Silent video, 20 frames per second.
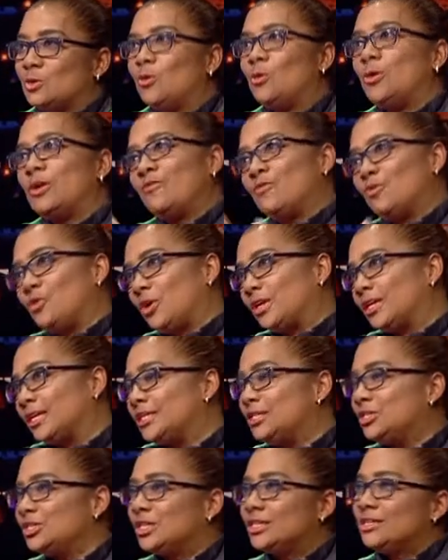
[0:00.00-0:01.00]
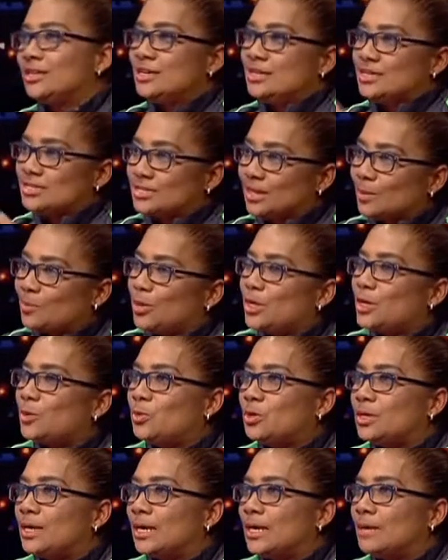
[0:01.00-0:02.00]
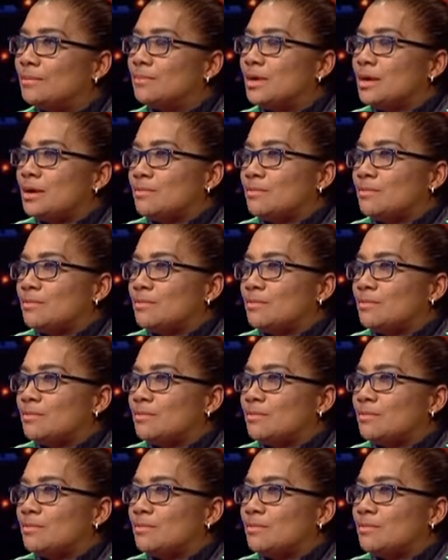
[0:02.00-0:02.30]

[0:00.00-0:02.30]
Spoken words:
Or if you got injured, somebody would come.